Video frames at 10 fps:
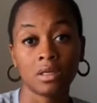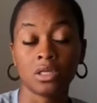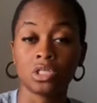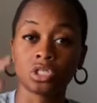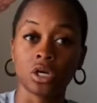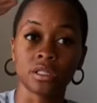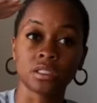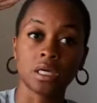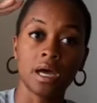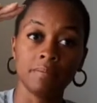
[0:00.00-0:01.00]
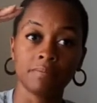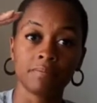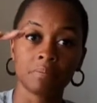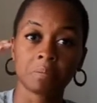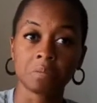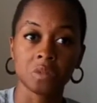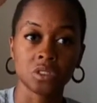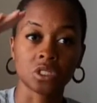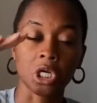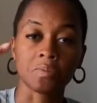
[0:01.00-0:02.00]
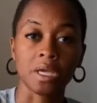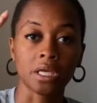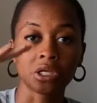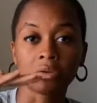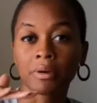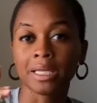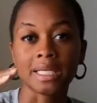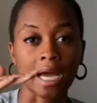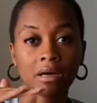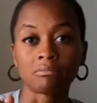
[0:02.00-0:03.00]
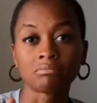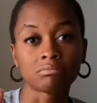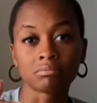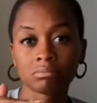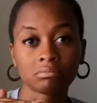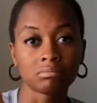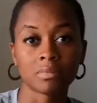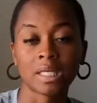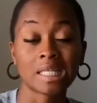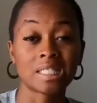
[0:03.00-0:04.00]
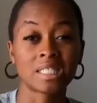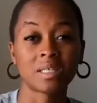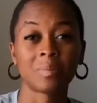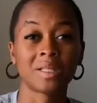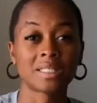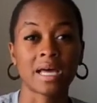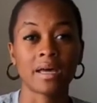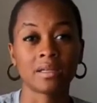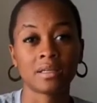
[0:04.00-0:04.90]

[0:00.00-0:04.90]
You start at the top, you start making your way down. It's as simple as that.